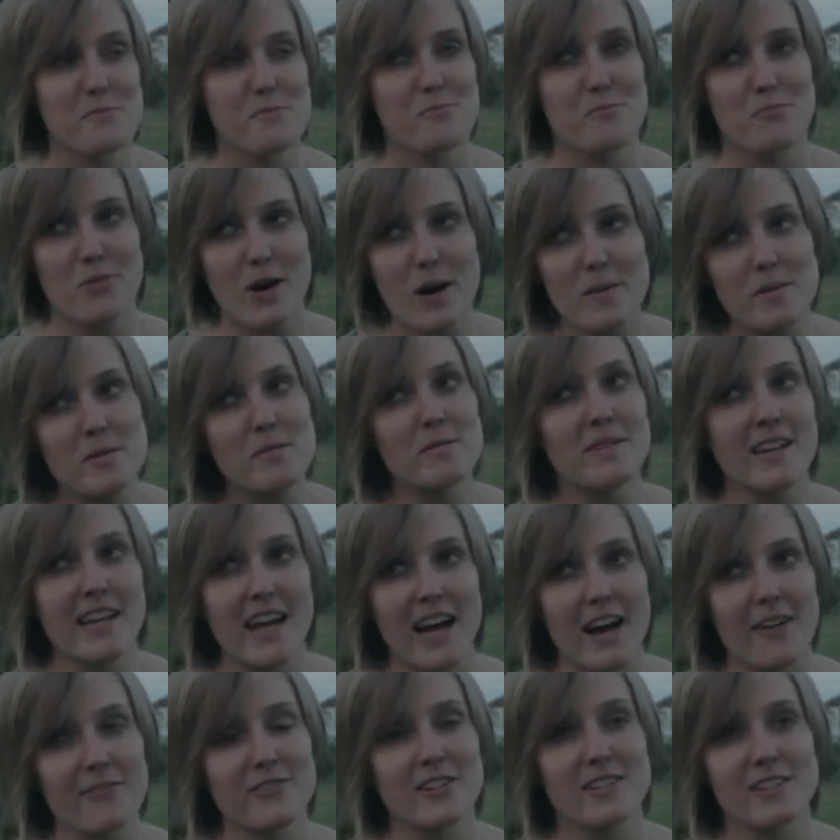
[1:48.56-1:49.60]
probably
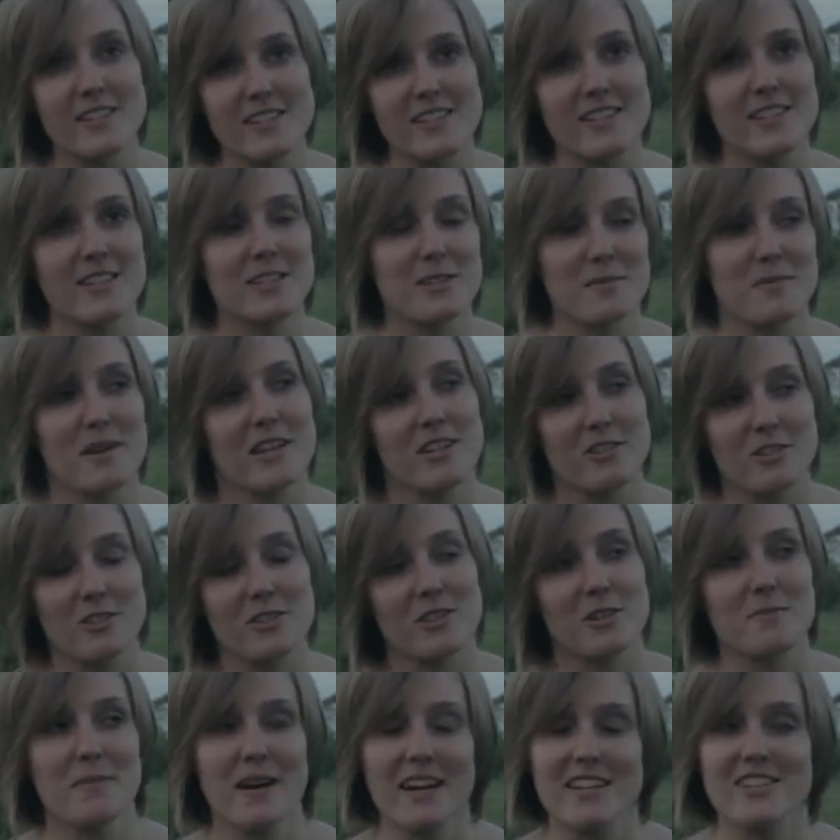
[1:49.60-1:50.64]
after listening to me
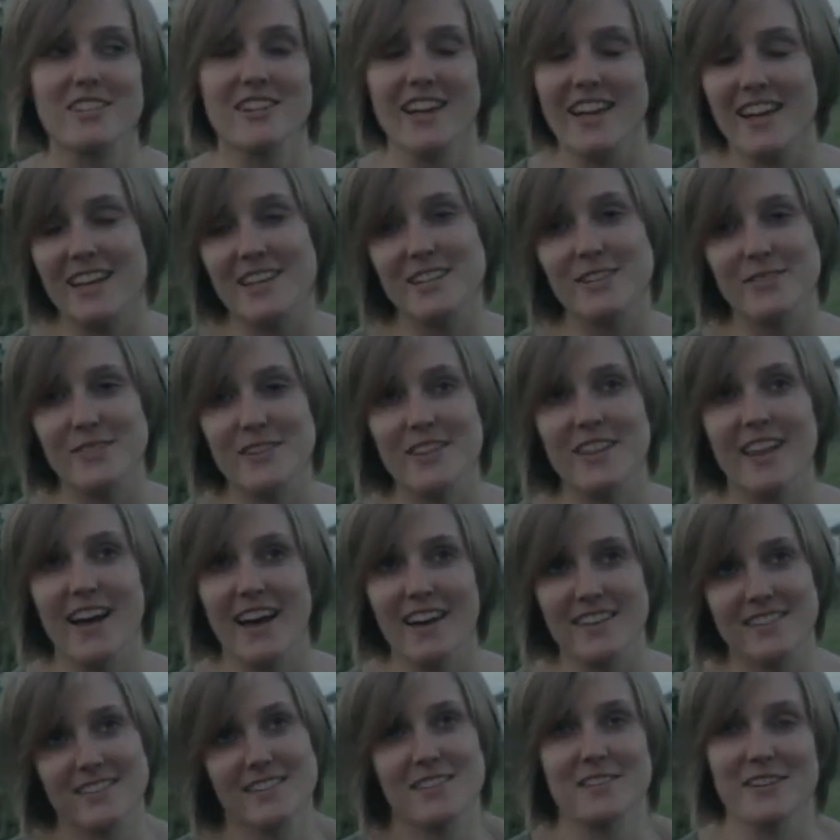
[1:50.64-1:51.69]
talk about genetics for the
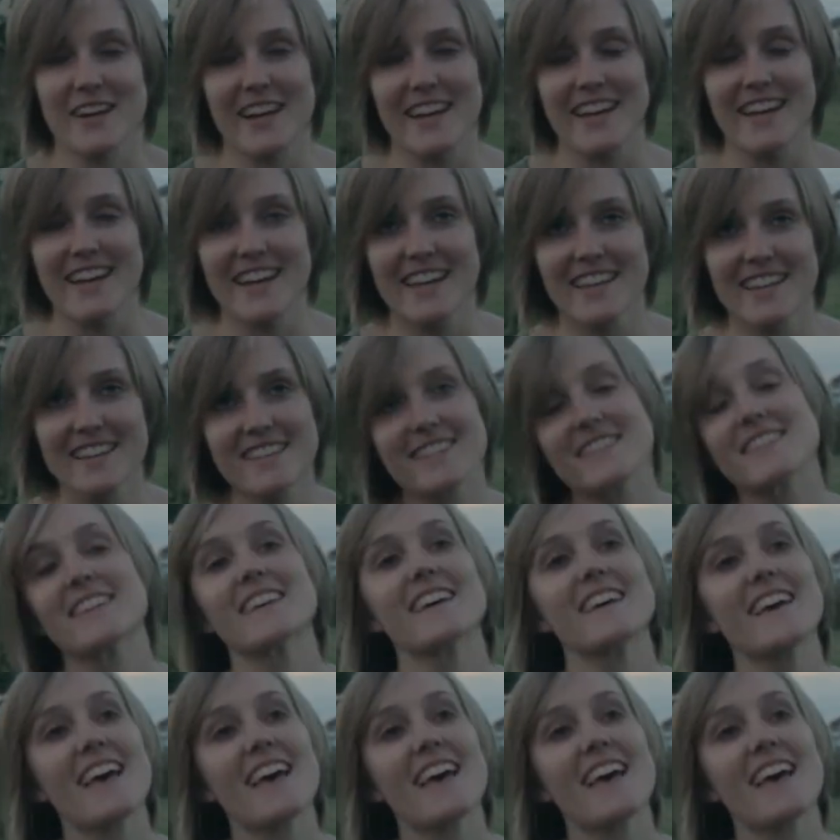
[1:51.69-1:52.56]
last 3 years,